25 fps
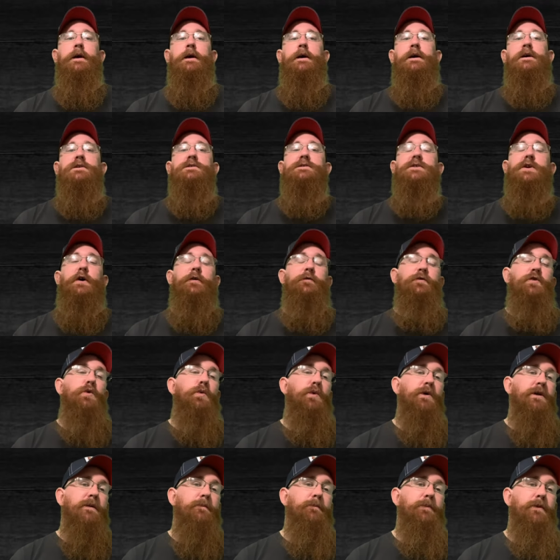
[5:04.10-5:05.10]
So if you
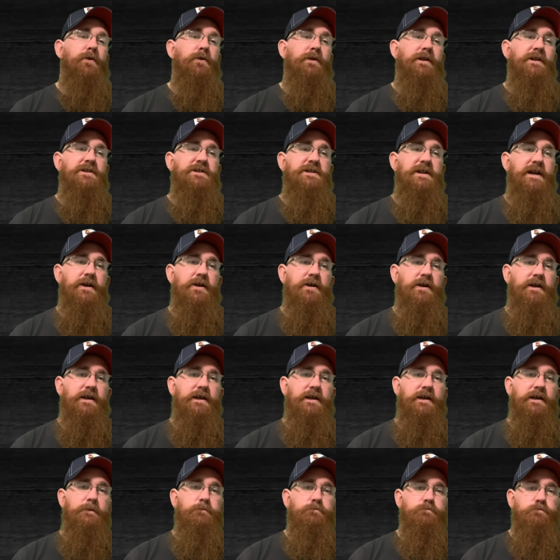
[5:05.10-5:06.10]
want to build a
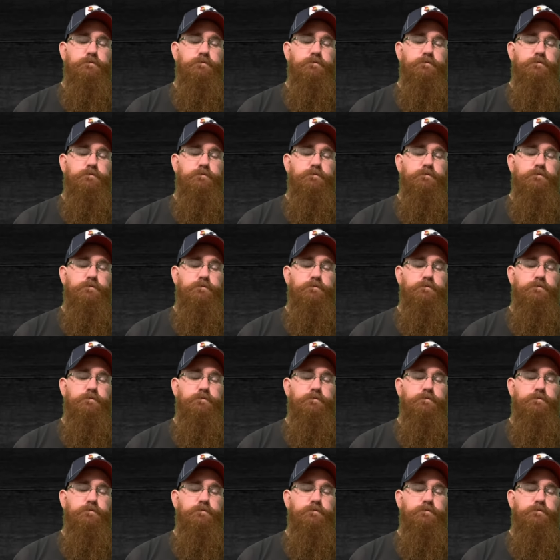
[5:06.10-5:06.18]
Cherokee,